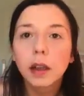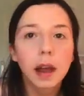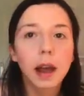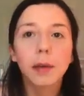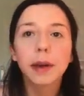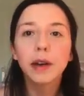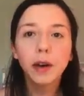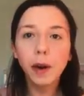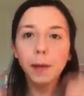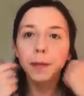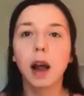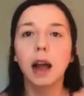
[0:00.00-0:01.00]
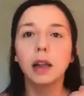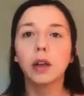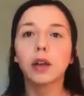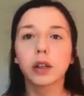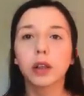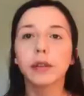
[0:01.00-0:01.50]
There we go. I
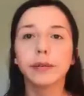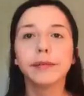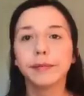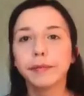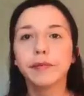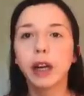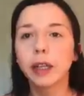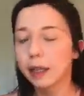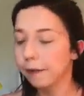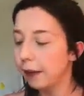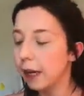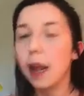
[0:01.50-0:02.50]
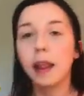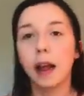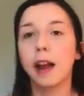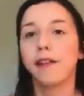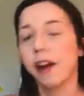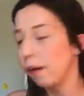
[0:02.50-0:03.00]
look relatively
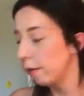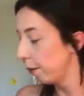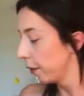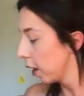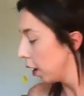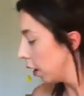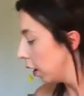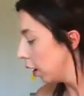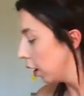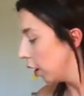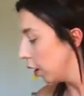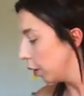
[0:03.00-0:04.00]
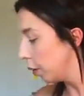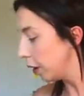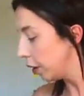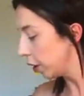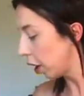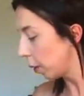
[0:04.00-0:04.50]
alive now,
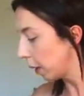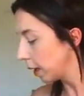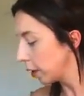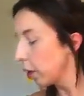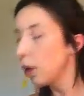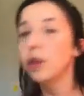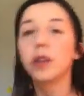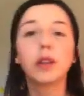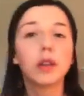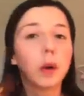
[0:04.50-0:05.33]
which is always good.